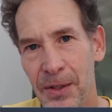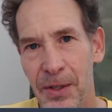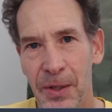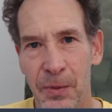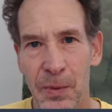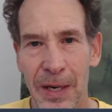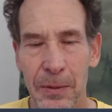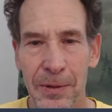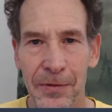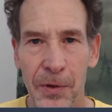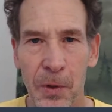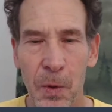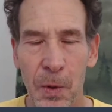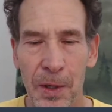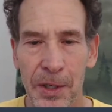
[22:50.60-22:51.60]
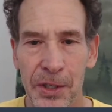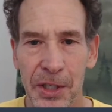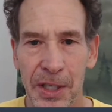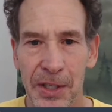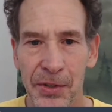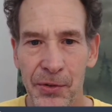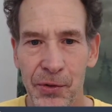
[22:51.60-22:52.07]
the Red River
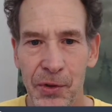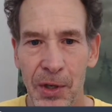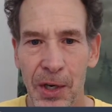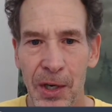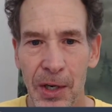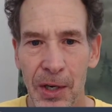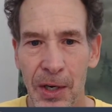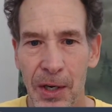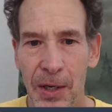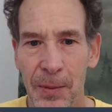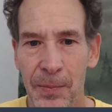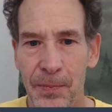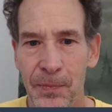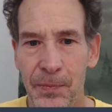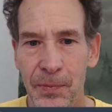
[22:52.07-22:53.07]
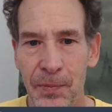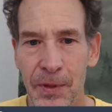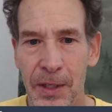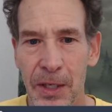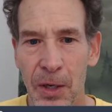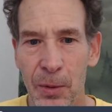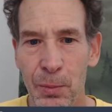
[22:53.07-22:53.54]
Gorge is
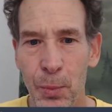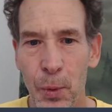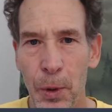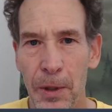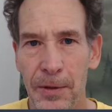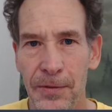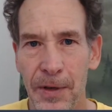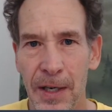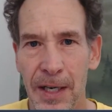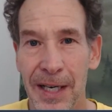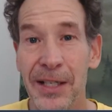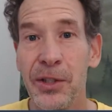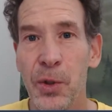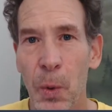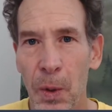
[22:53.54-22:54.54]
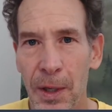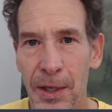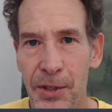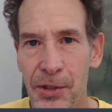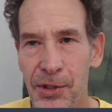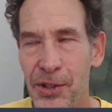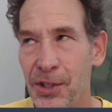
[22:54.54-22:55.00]
more of an
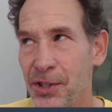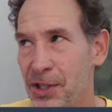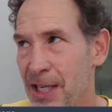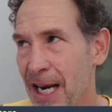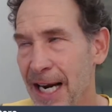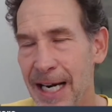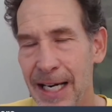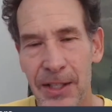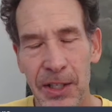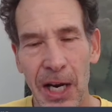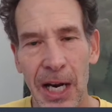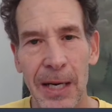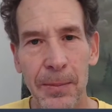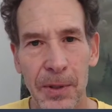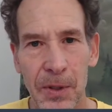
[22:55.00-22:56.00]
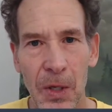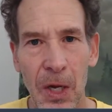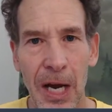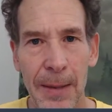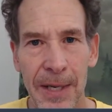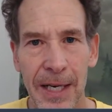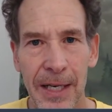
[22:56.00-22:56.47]
endurance, sustained type
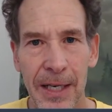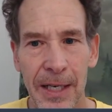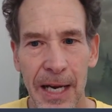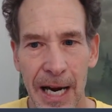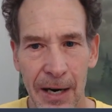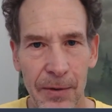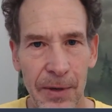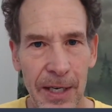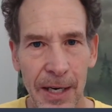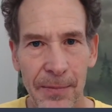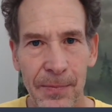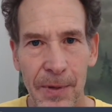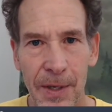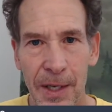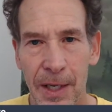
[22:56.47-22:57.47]
climbing area.